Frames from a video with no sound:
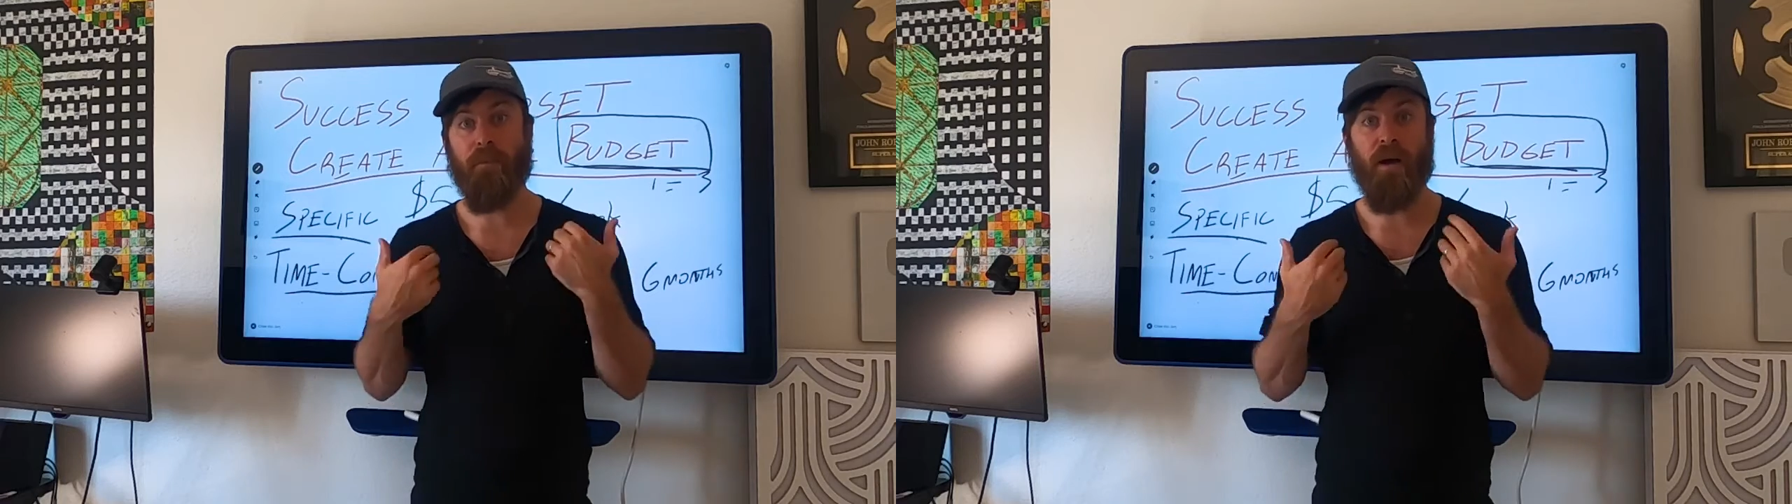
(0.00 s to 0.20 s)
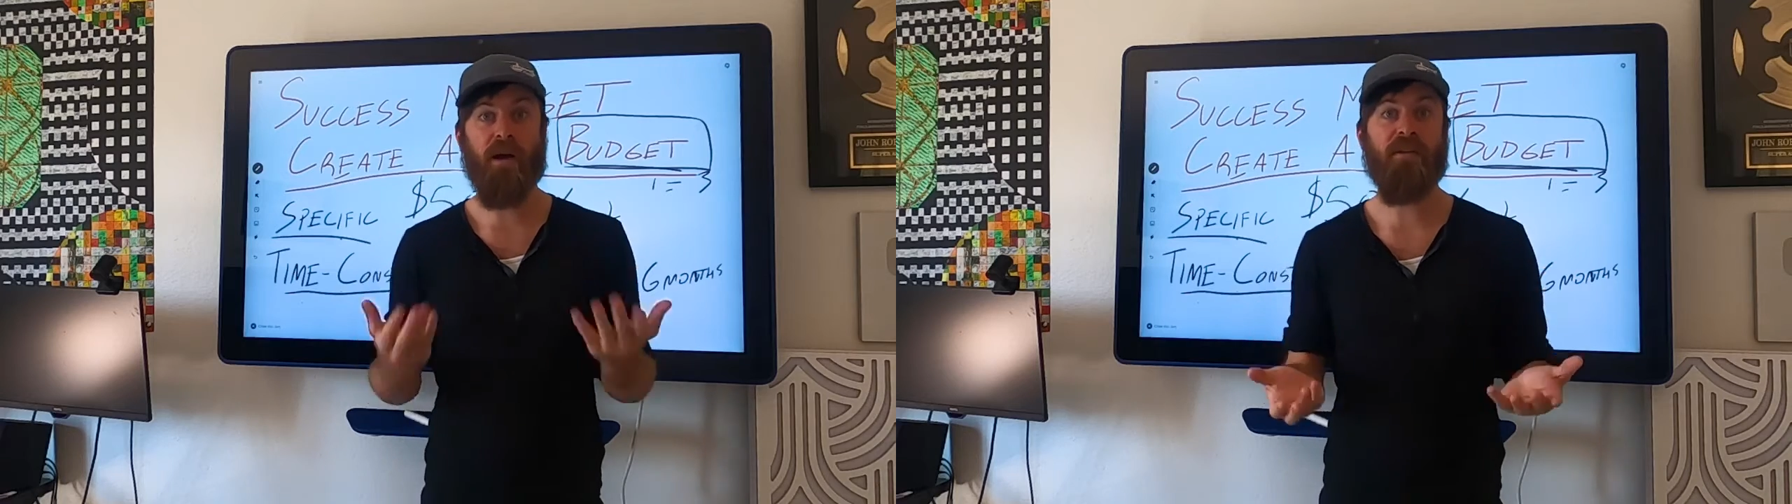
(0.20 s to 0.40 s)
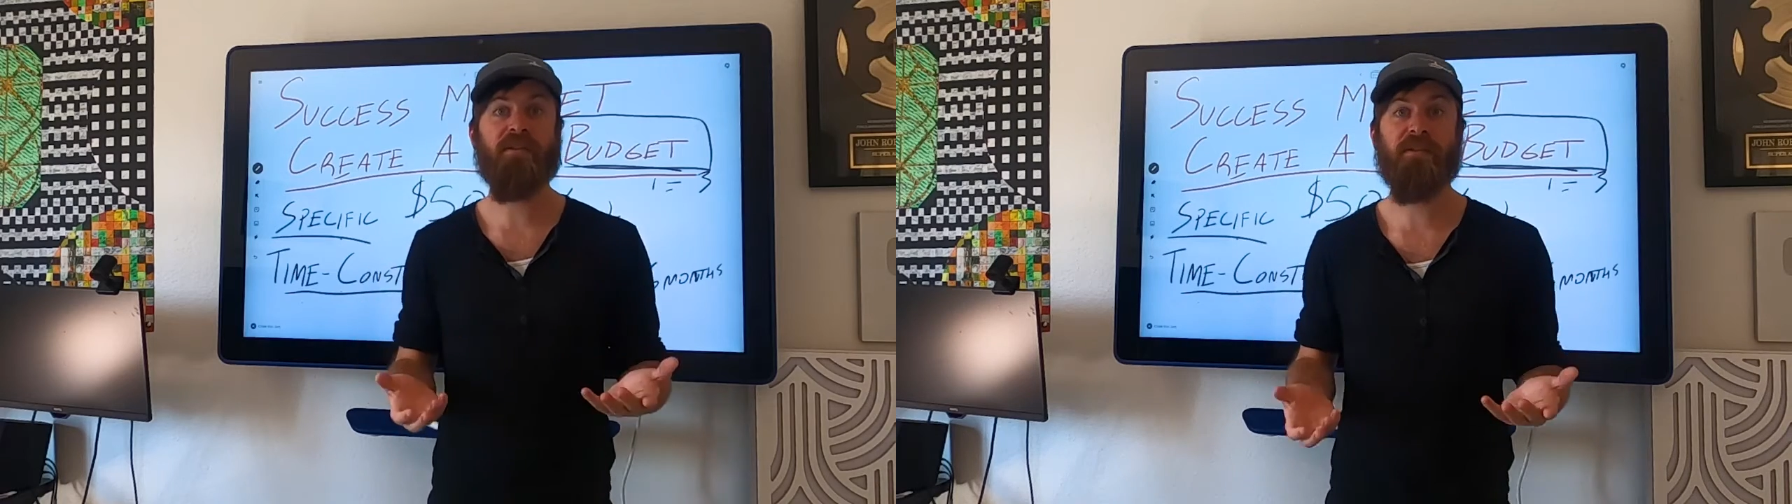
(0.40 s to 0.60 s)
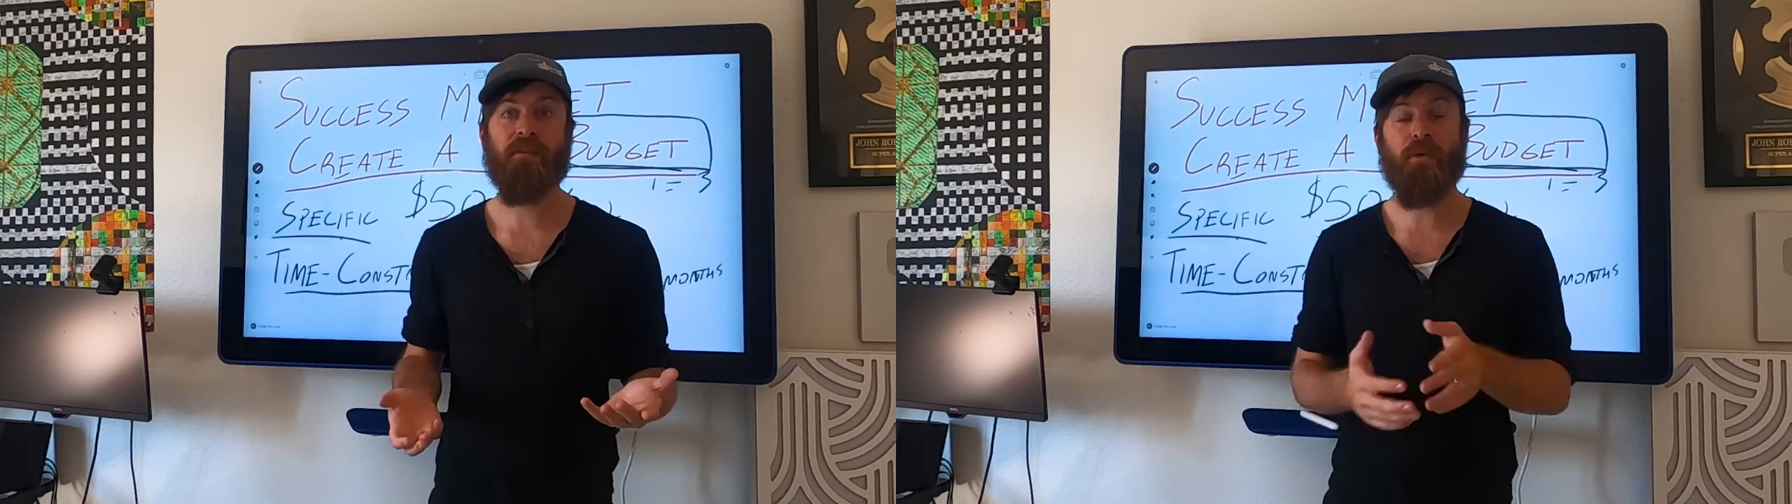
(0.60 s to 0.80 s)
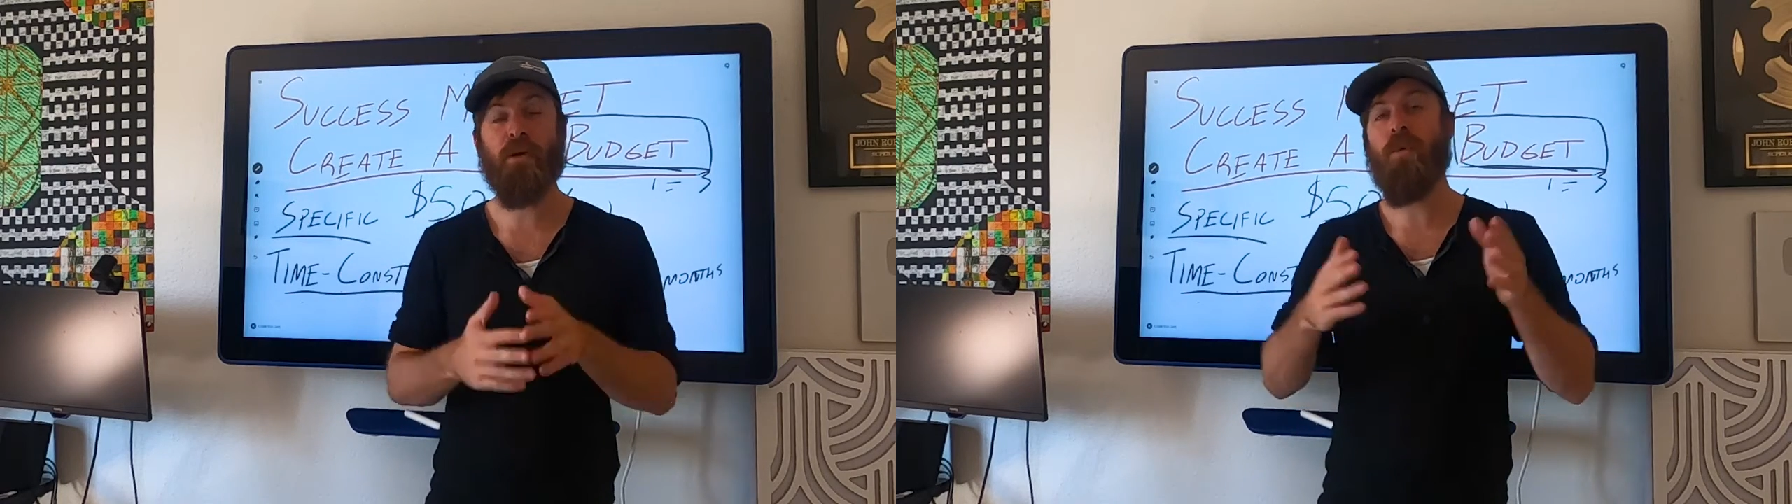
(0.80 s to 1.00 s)
from
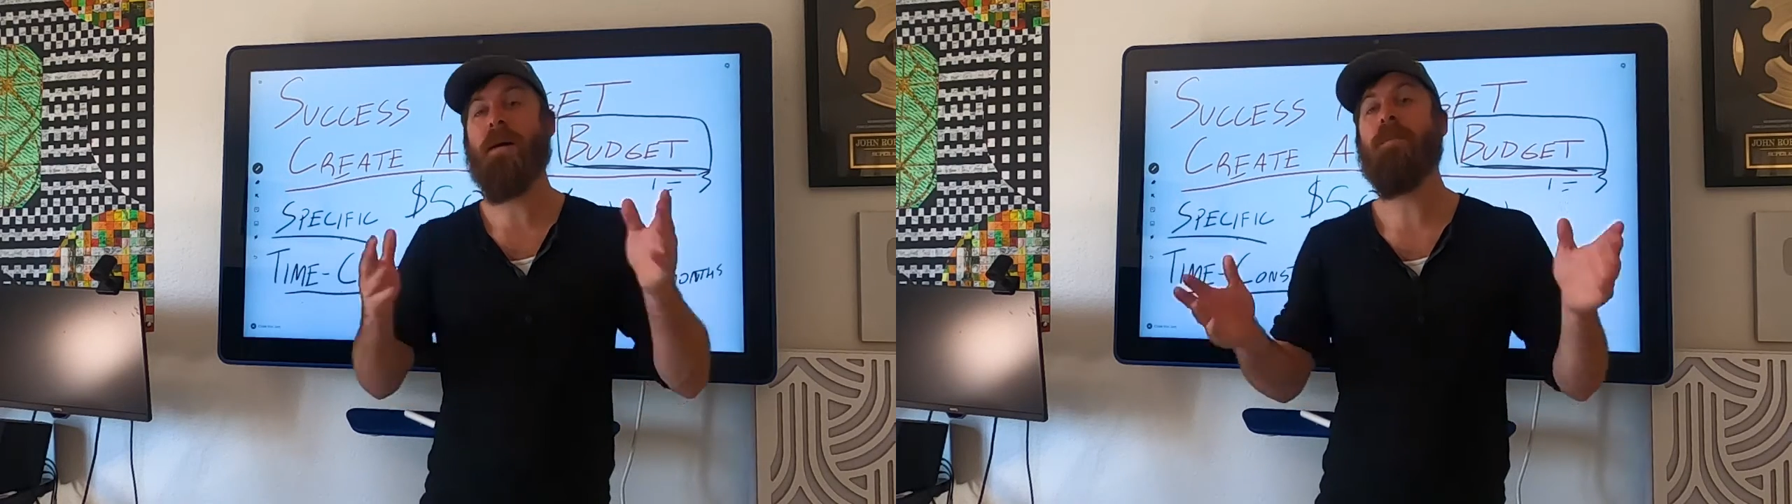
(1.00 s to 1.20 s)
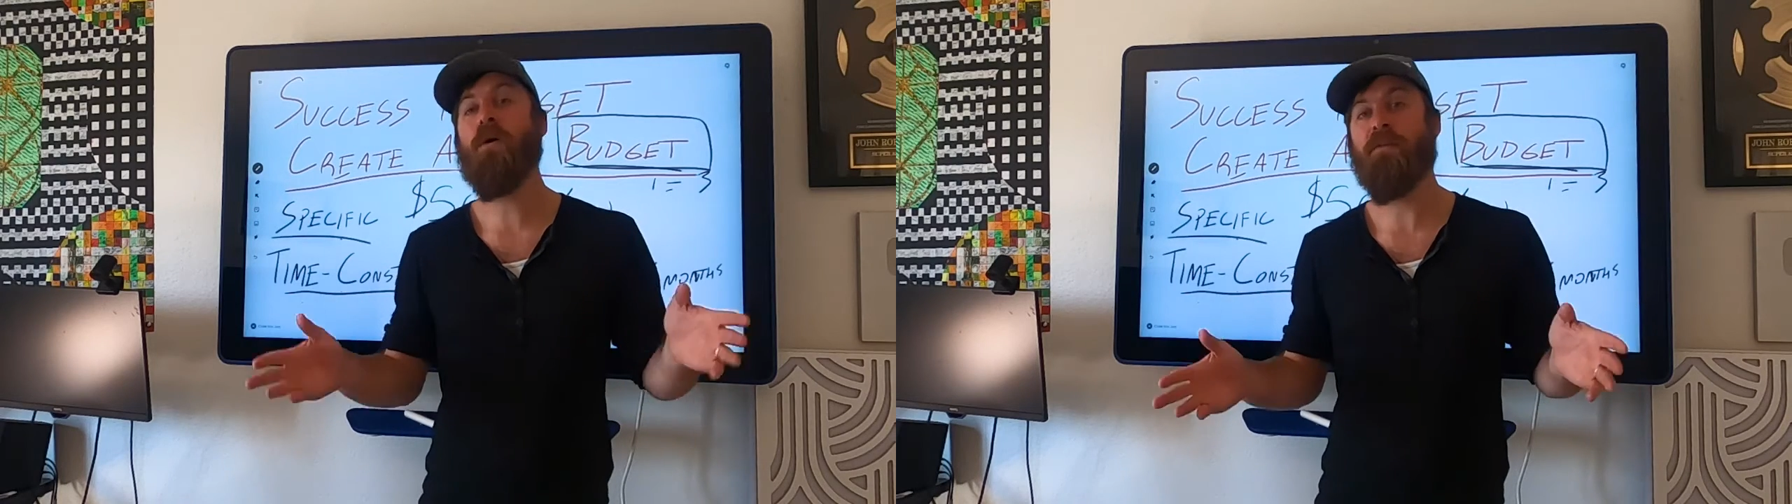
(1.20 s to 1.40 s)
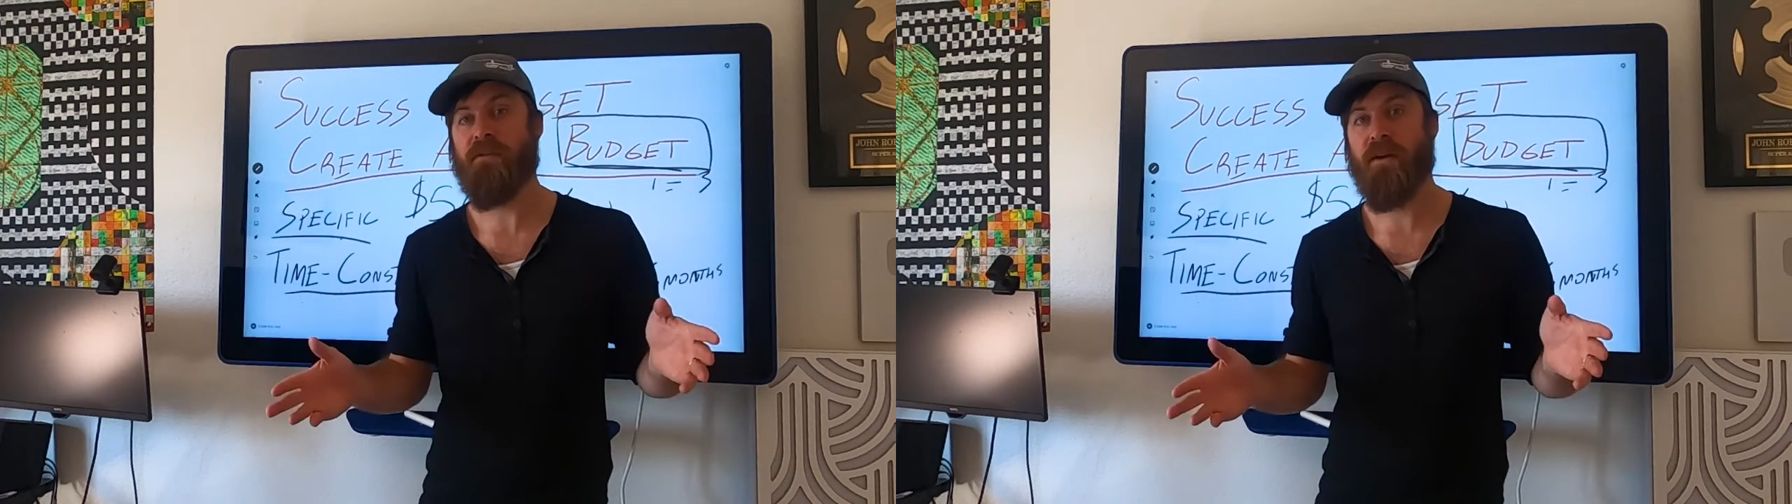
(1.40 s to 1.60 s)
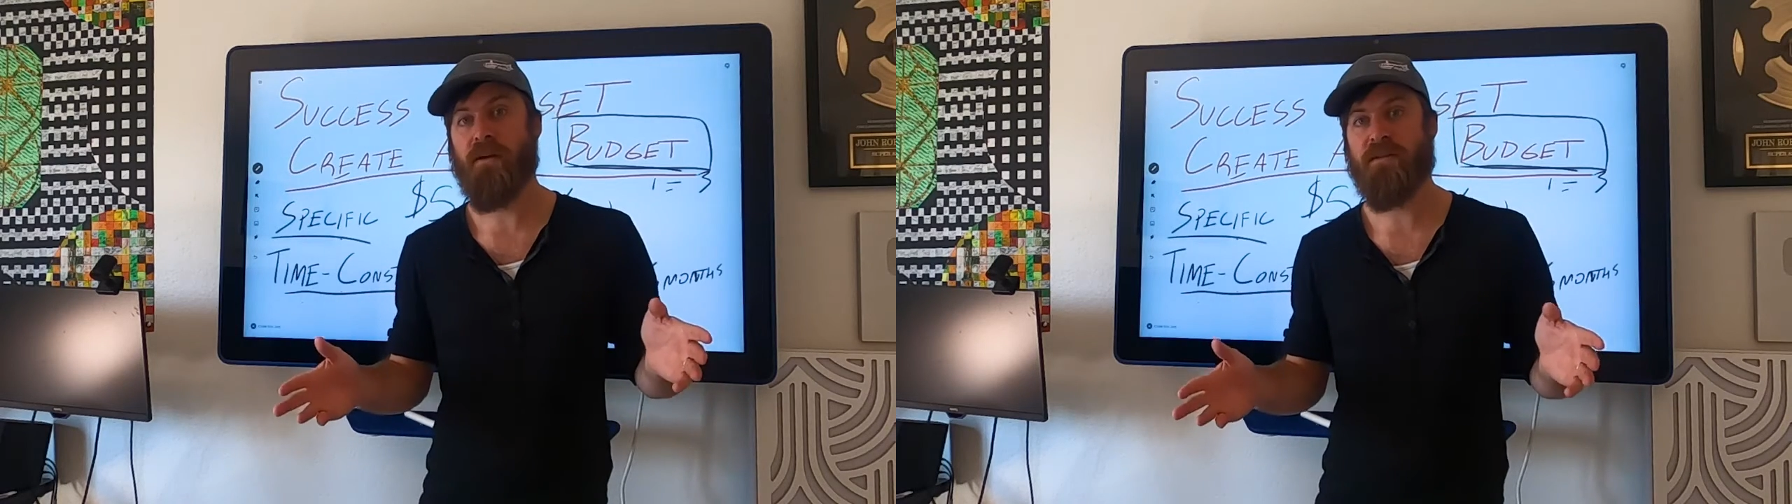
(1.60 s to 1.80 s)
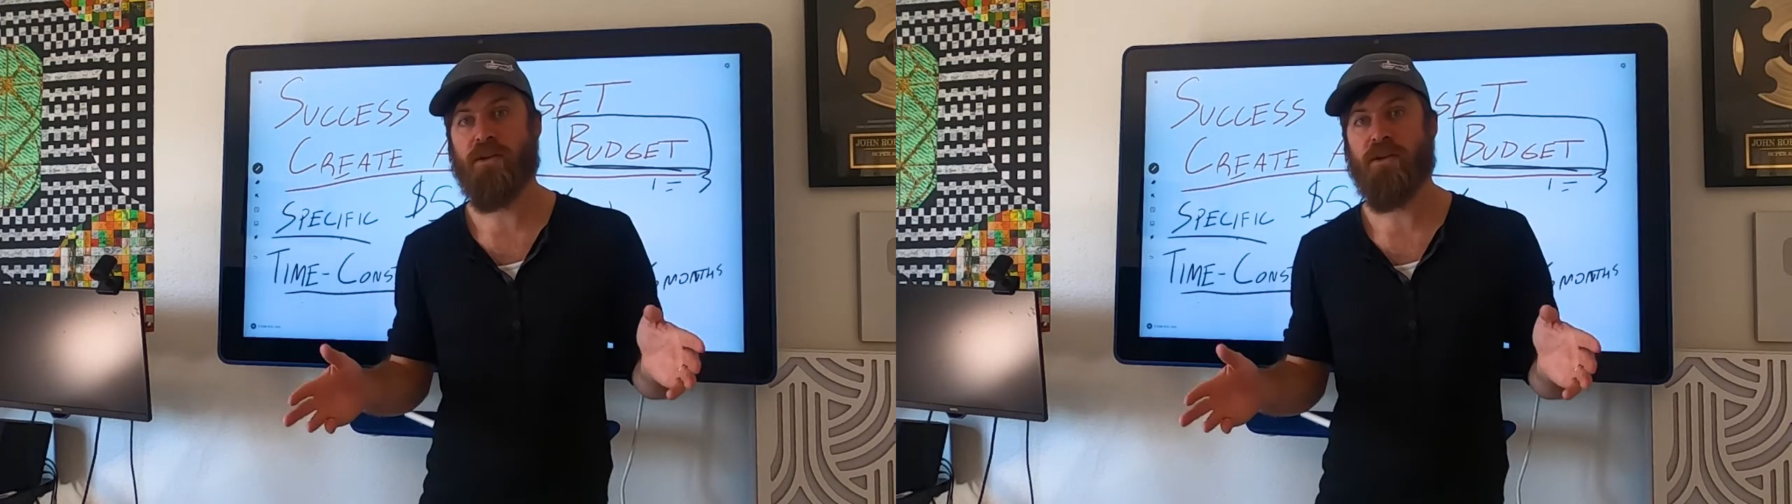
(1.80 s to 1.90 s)
us, free web hosting,